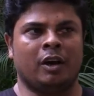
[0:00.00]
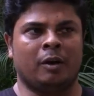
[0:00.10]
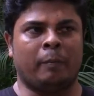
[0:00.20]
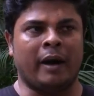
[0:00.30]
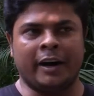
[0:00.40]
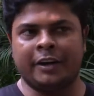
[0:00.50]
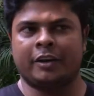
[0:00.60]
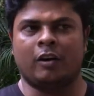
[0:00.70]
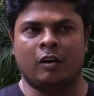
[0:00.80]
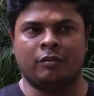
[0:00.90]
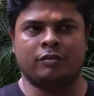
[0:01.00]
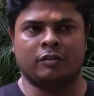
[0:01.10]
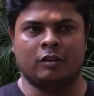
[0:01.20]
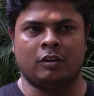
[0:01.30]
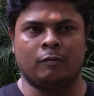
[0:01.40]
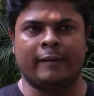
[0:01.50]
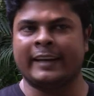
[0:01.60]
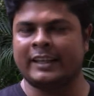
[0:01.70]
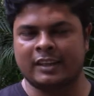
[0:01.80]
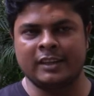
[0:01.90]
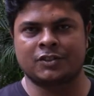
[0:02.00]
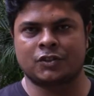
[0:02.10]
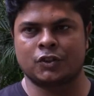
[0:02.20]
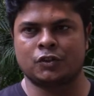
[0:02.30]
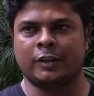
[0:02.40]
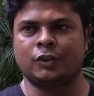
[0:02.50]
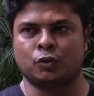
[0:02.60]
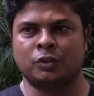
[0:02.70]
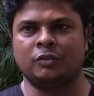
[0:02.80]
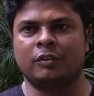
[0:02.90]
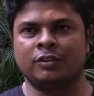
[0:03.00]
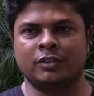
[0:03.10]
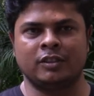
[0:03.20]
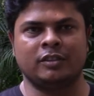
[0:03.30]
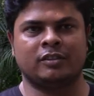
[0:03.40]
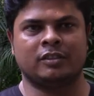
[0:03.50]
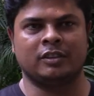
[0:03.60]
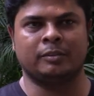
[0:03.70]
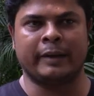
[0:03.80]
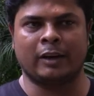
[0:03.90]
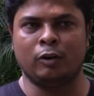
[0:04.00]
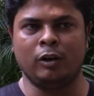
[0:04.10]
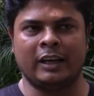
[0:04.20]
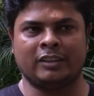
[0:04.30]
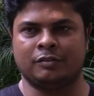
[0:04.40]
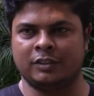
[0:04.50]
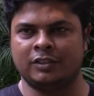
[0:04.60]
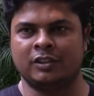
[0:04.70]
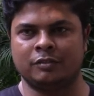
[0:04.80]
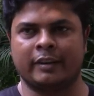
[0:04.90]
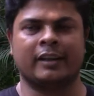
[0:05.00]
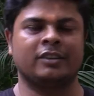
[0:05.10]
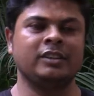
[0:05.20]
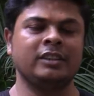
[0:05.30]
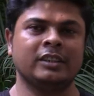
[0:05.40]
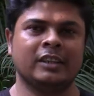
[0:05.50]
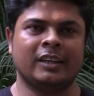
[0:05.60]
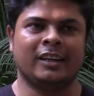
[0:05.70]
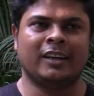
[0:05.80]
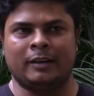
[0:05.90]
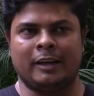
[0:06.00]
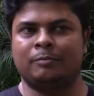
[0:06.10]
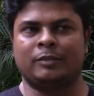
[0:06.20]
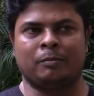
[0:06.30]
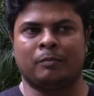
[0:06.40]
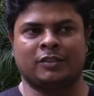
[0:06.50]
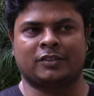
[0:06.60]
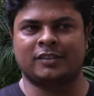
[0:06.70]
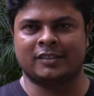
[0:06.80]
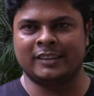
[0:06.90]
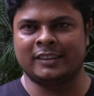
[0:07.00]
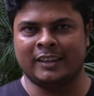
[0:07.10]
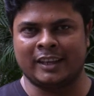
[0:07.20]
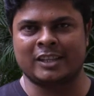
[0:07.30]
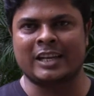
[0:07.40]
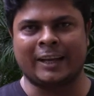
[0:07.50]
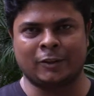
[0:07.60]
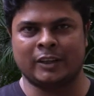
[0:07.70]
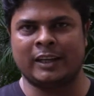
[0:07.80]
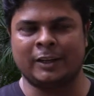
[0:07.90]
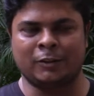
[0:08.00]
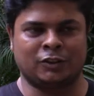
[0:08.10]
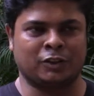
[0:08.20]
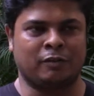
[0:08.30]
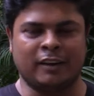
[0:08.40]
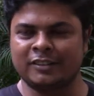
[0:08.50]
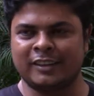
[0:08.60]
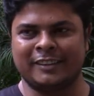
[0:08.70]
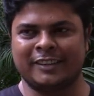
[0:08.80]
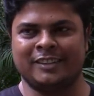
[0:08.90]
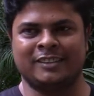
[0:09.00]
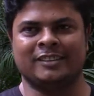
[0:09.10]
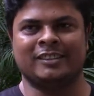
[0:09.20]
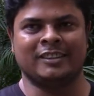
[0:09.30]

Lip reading: a part of one national institute and two universities in Bengal as a visiting faculty. I've done masters in English language and linguistics first, and then